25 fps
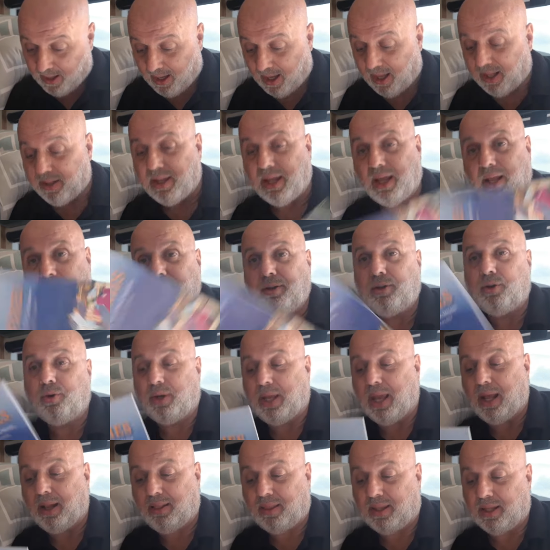And then you
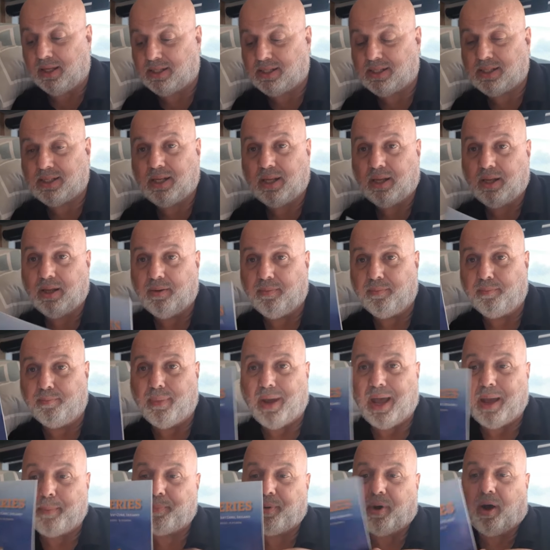get this
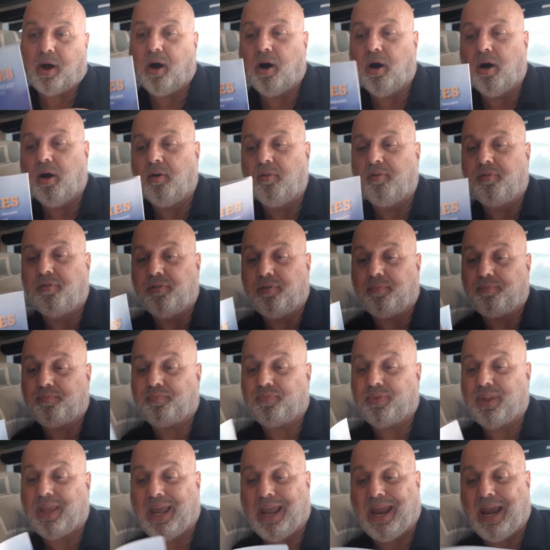map of
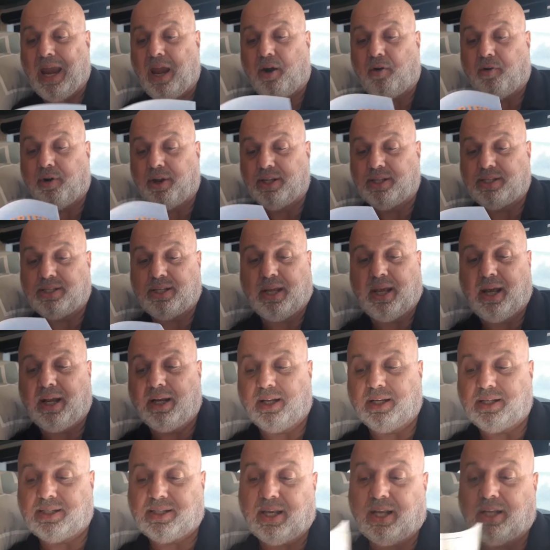Eyeries and
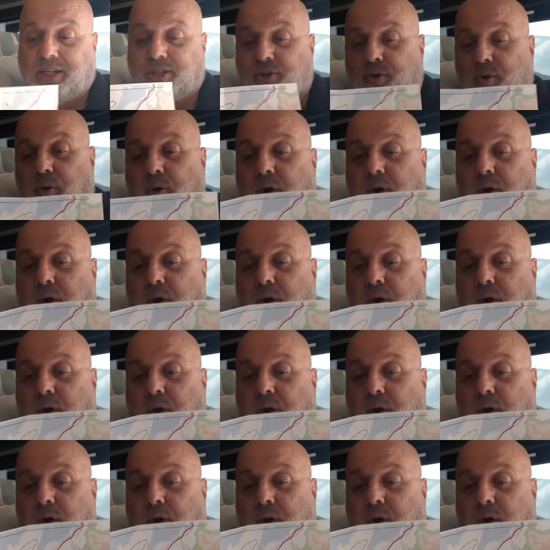it tells you